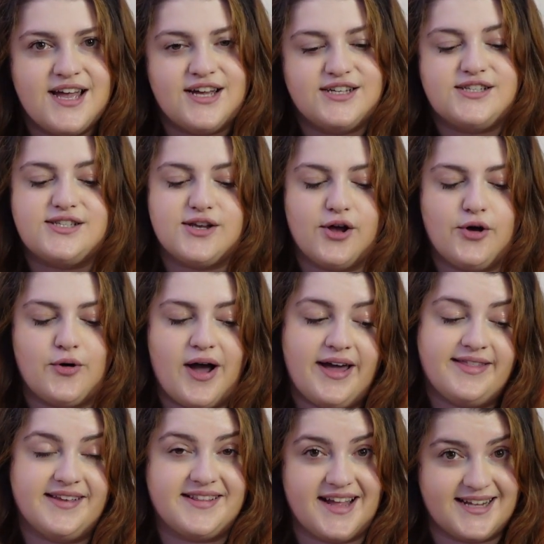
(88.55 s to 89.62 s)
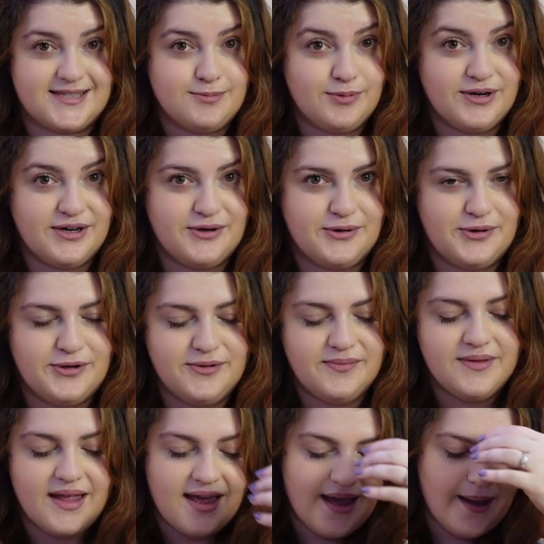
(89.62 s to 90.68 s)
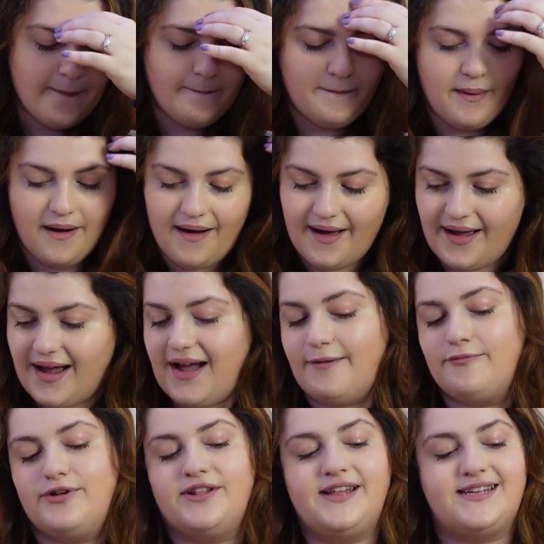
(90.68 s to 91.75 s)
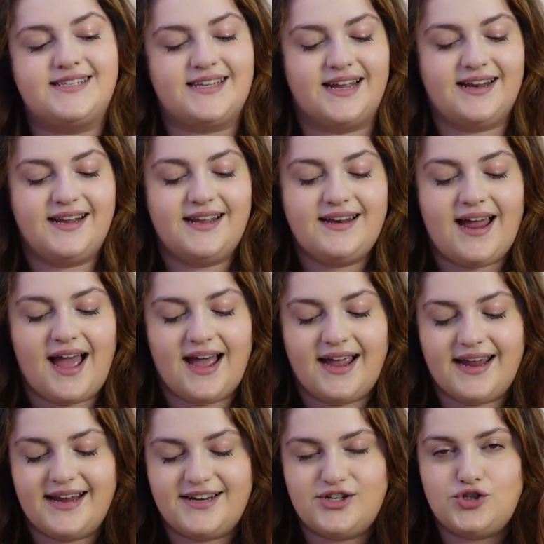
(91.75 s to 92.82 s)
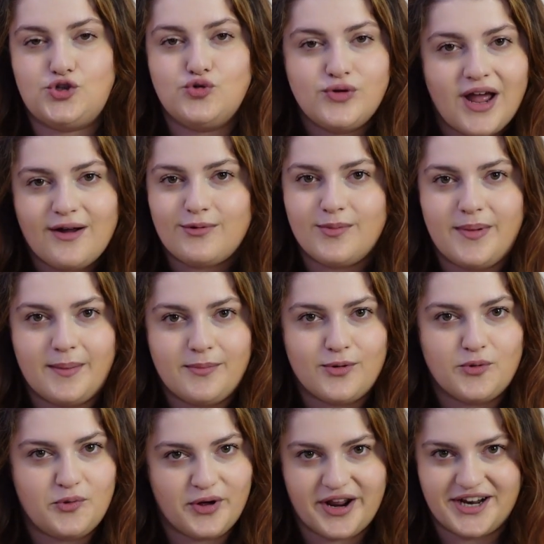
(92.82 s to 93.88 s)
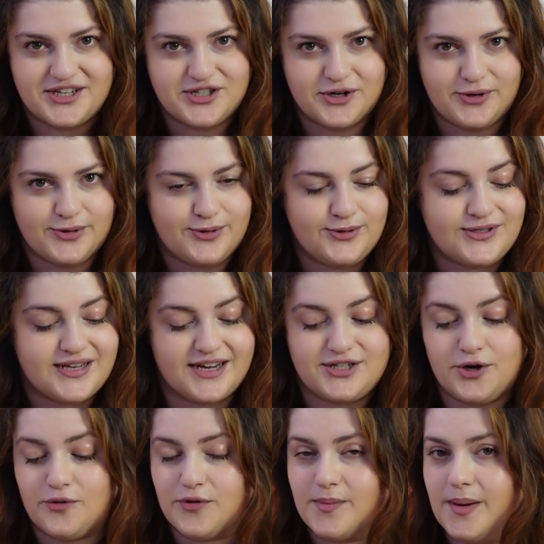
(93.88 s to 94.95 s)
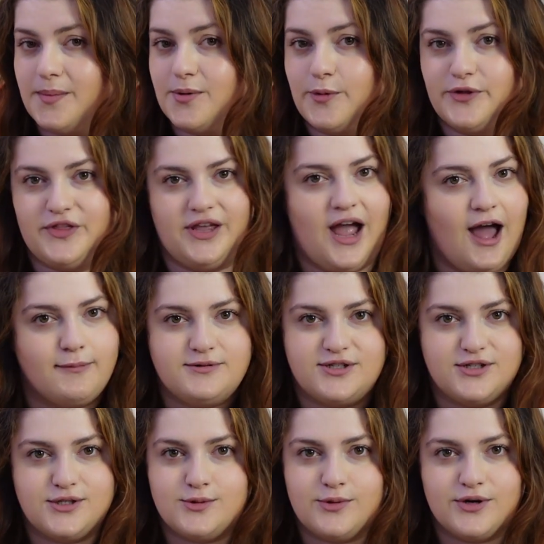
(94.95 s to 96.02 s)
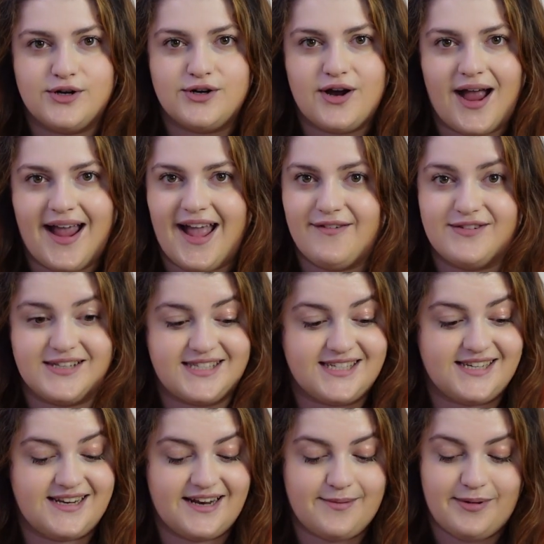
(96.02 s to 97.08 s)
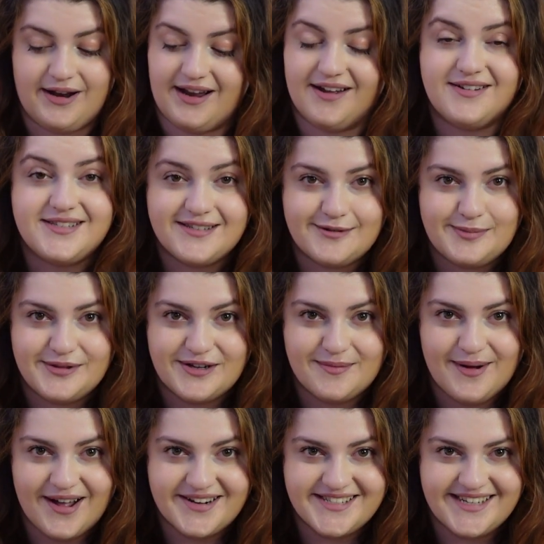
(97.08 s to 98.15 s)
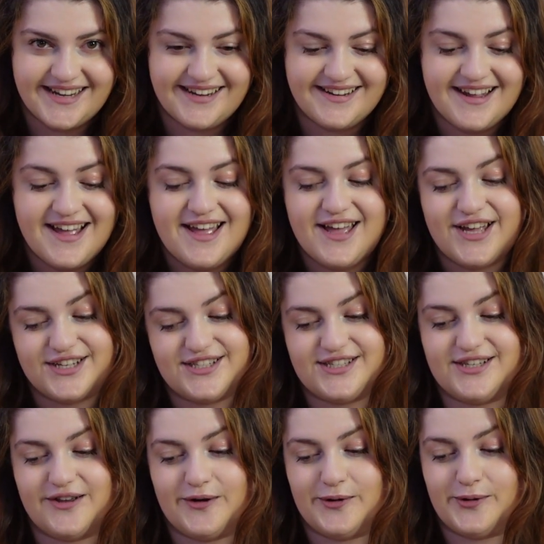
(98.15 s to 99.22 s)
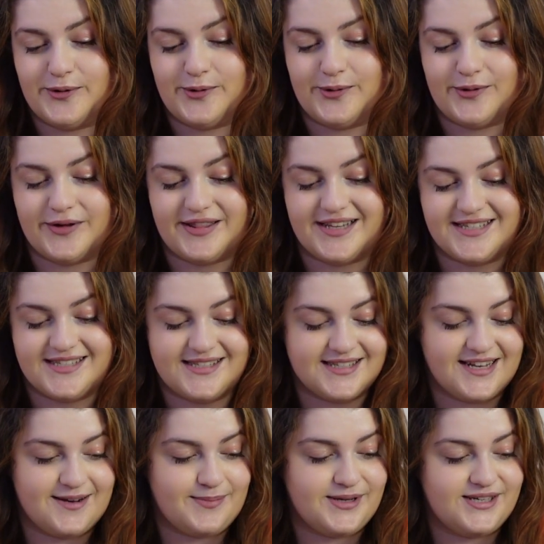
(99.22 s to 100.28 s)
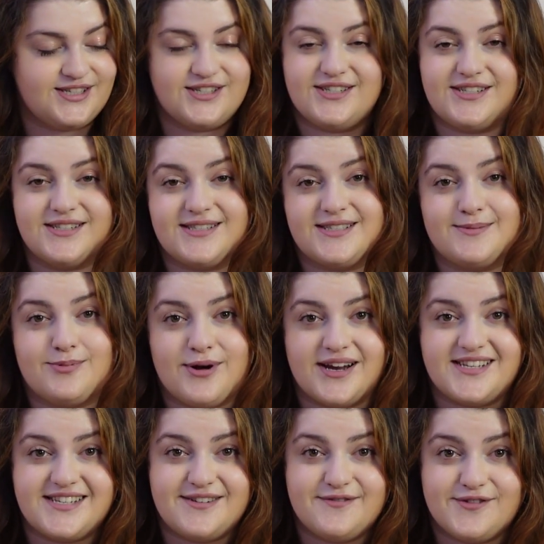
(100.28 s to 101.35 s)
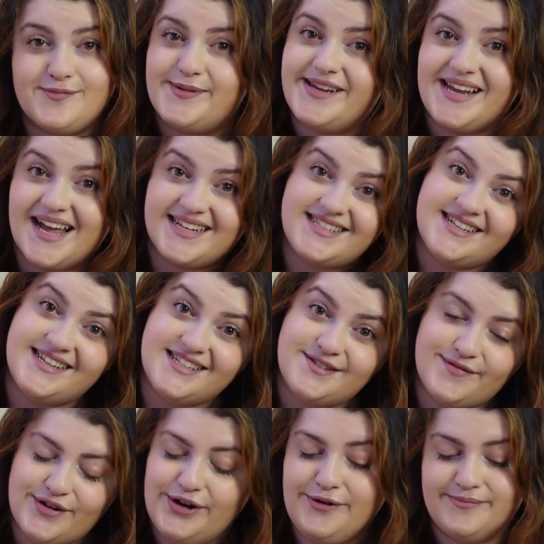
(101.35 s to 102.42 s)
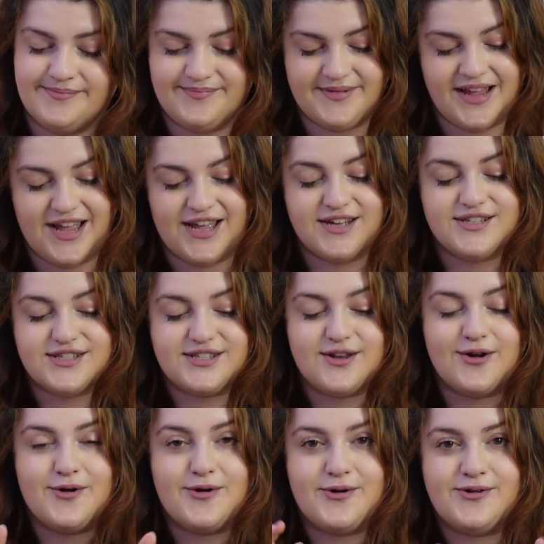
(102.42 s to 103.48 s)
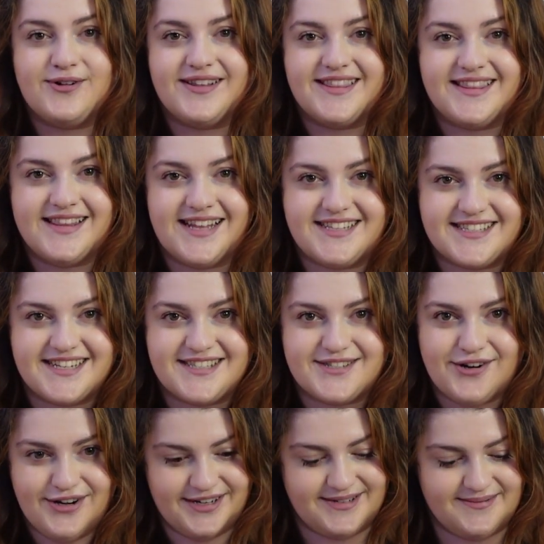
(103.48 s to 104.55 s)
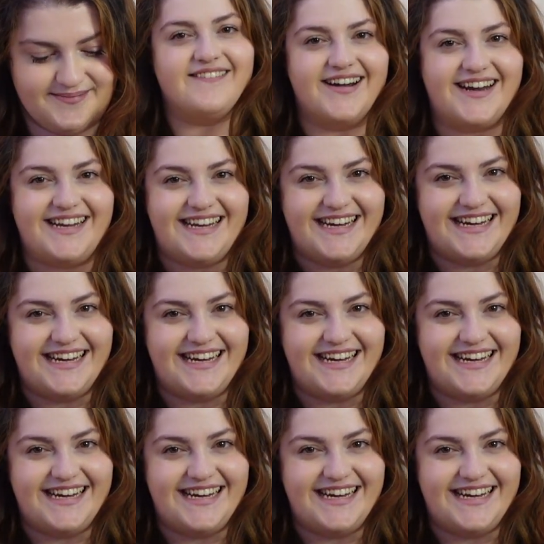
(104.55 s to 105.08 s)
So I think that's pretty cool. But I'm really excited. I do not remember what I chose. I don't remember what the options were. I haven't seen anybody else open their box yet. So this is gonna be just as surprising for me as it is for you. So let's get started. Ready?